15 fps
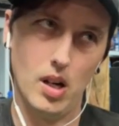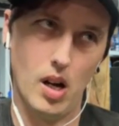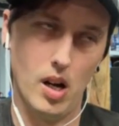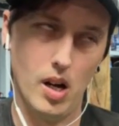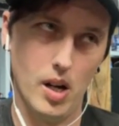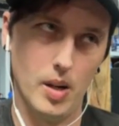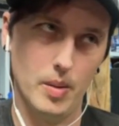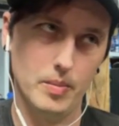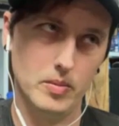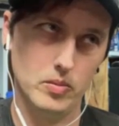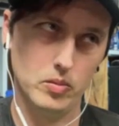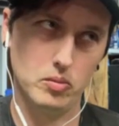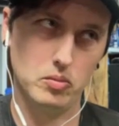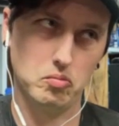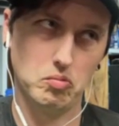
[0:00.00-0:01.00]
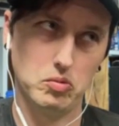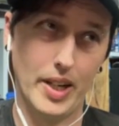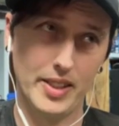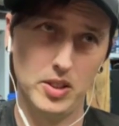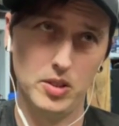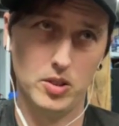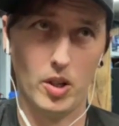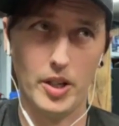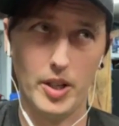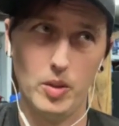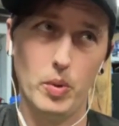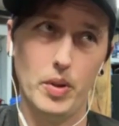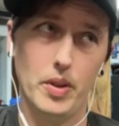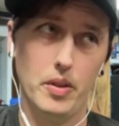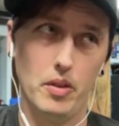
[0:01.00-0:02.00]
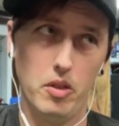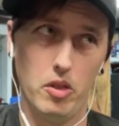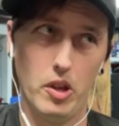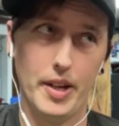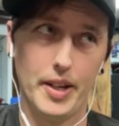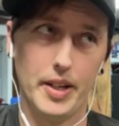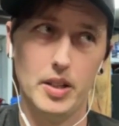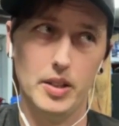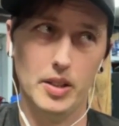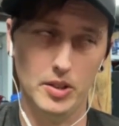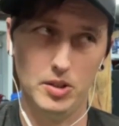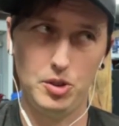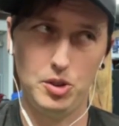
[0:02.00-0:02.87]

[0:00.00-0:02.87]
Um, we actually started with like uh,